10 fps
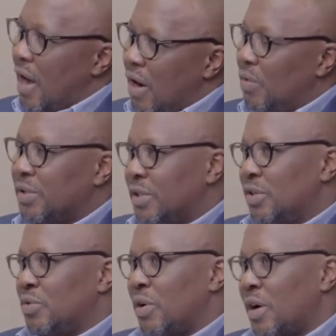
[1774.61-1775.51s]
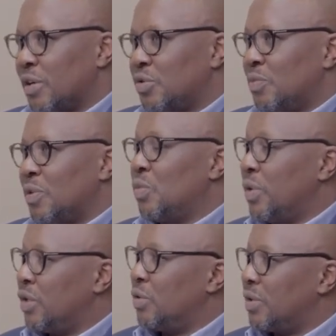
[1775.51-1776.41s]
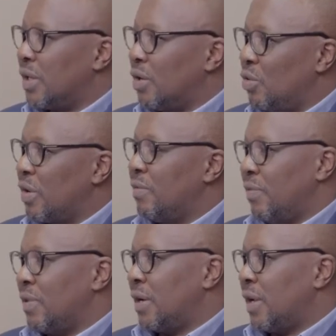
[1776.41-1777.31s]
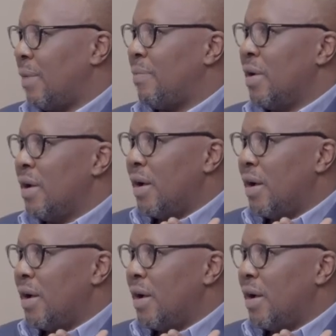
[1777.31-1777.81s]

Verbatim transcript: I will say to our customers, we need to start looking for that gap.